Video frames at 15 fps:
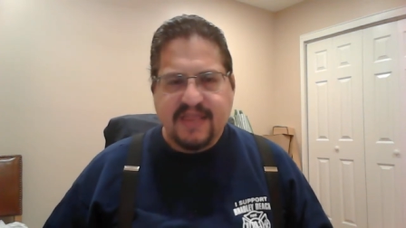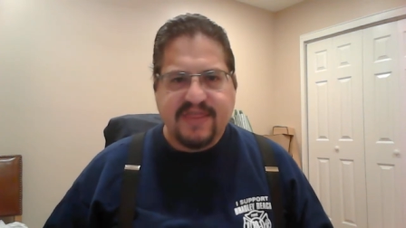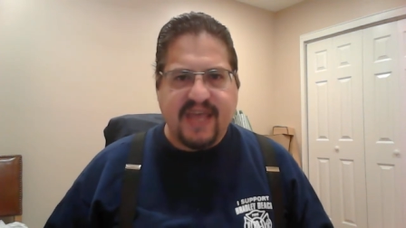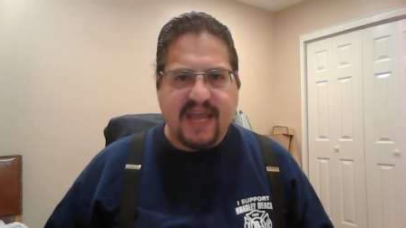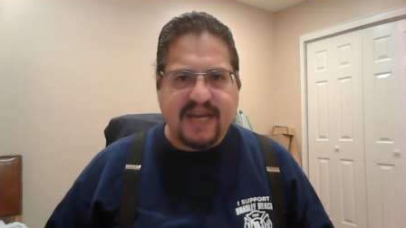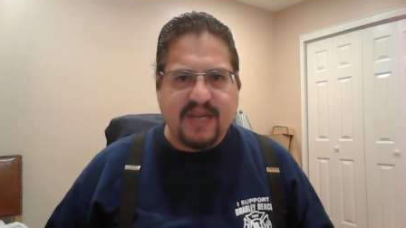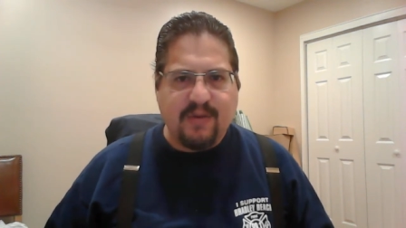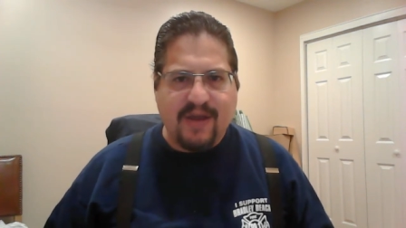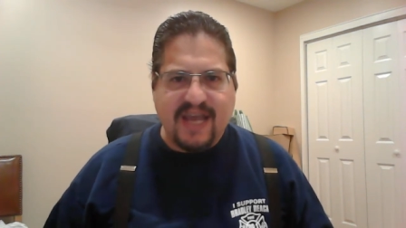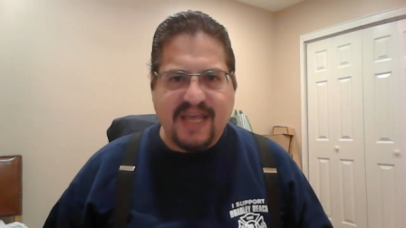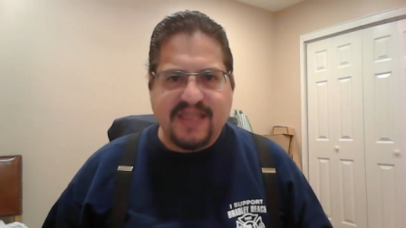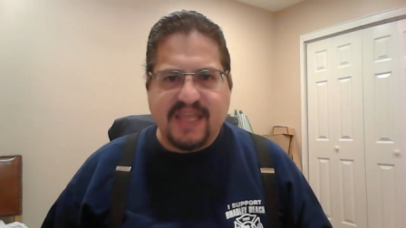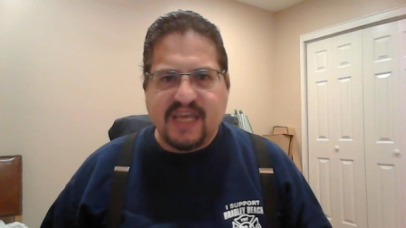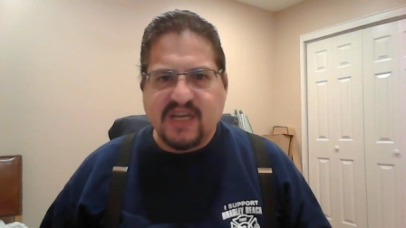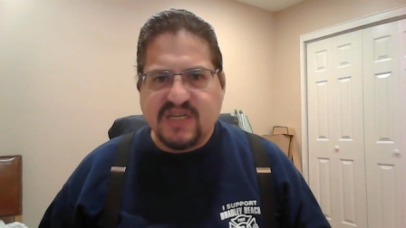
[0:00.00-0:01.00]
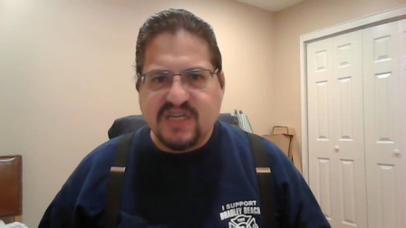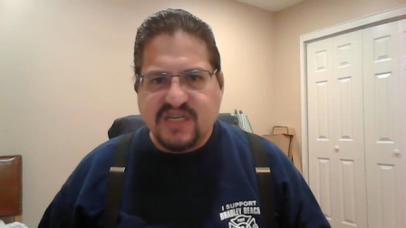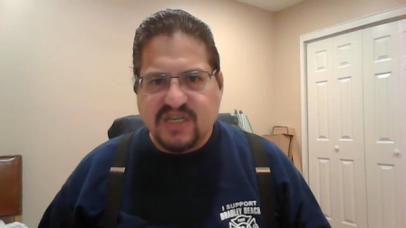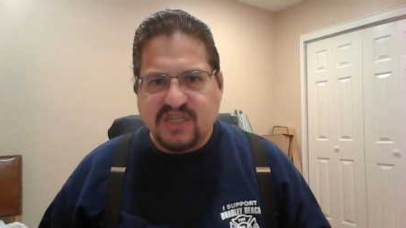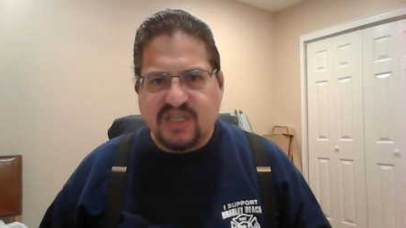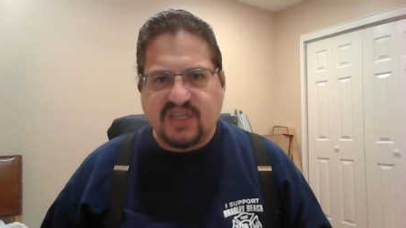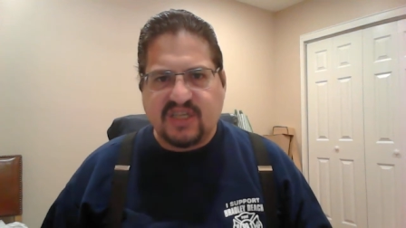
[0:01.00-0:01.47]
Then you add the
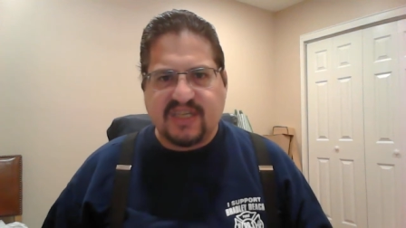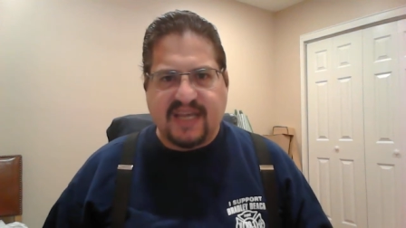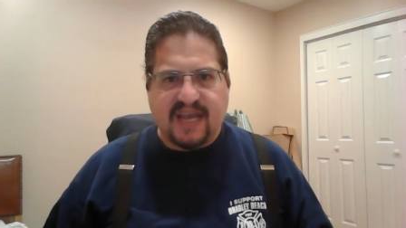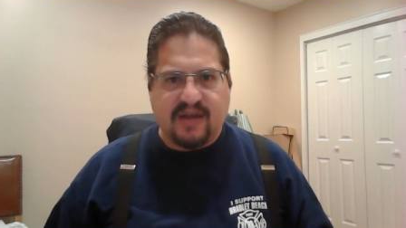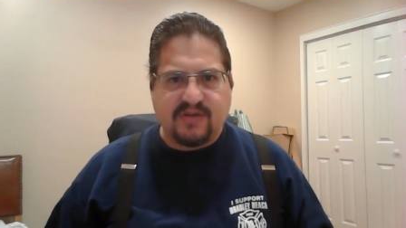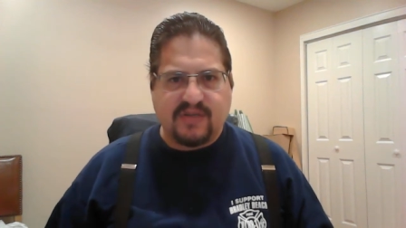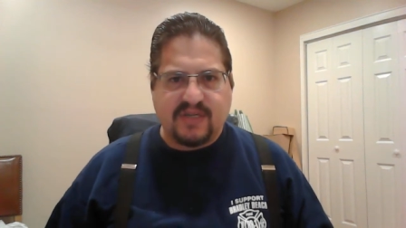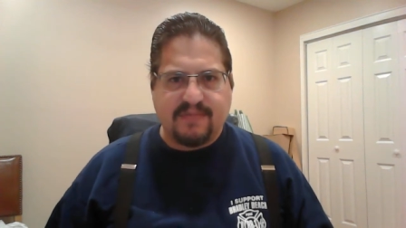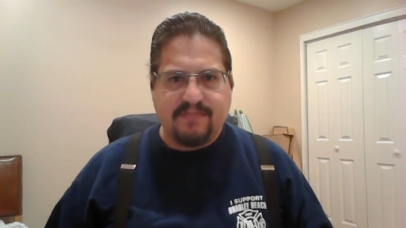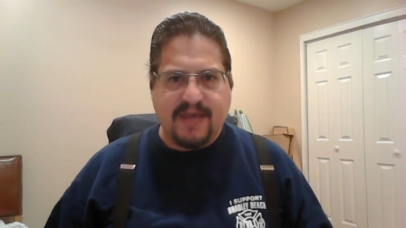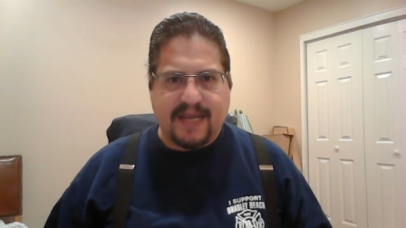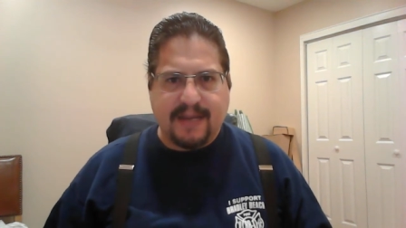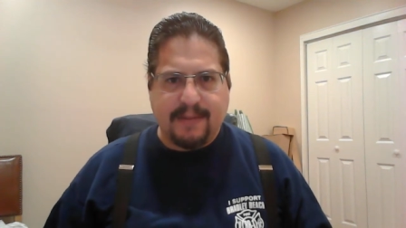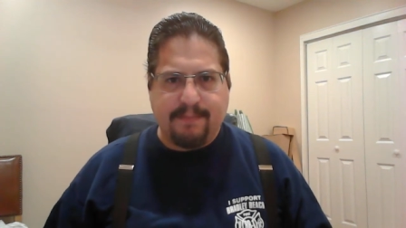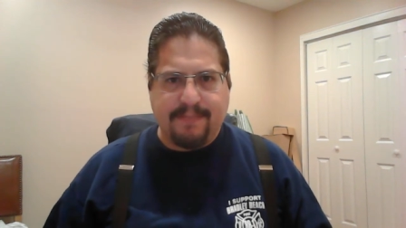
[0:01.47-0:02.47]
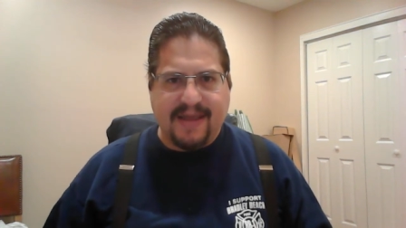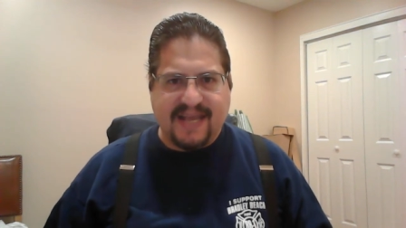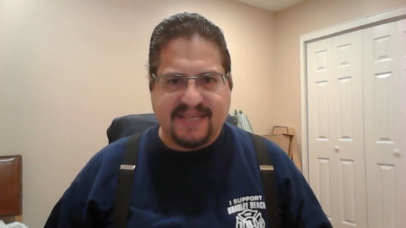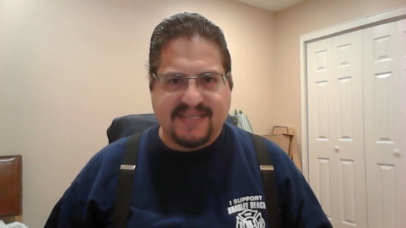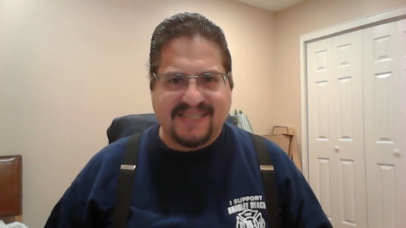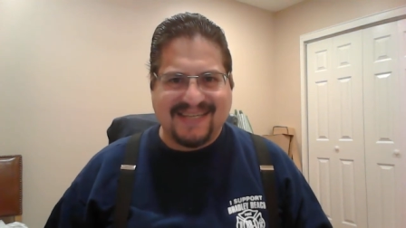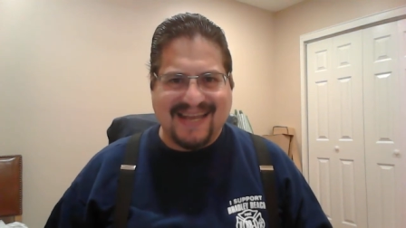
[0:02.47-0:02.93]
ud sound to make it
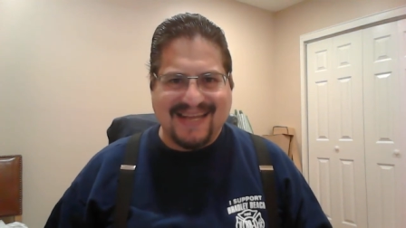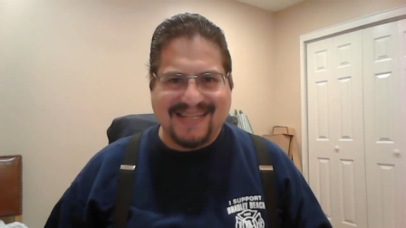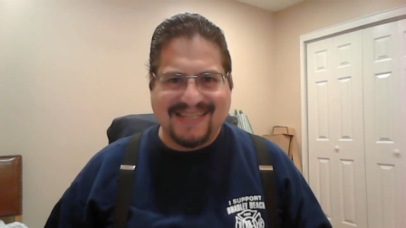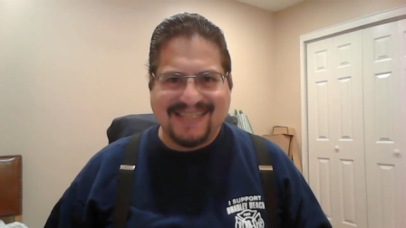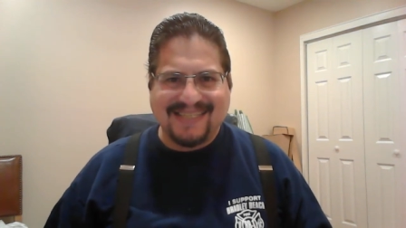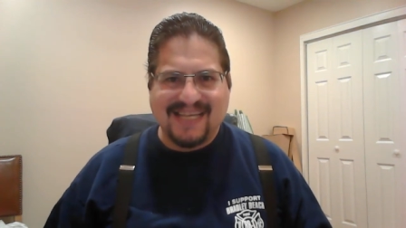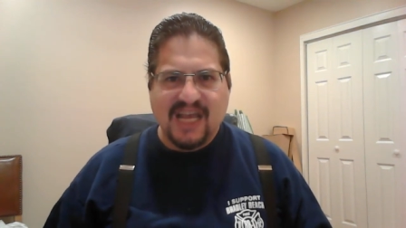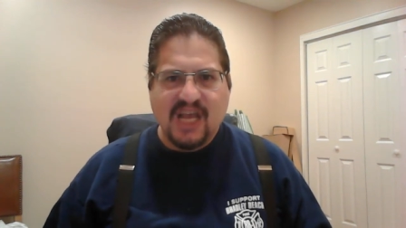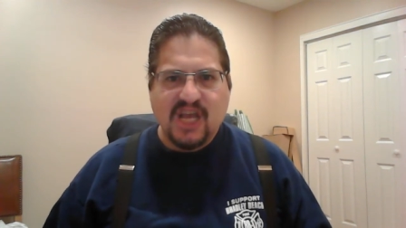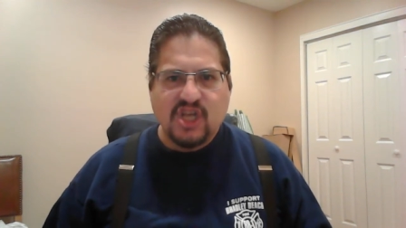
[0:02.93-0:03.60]
past tense.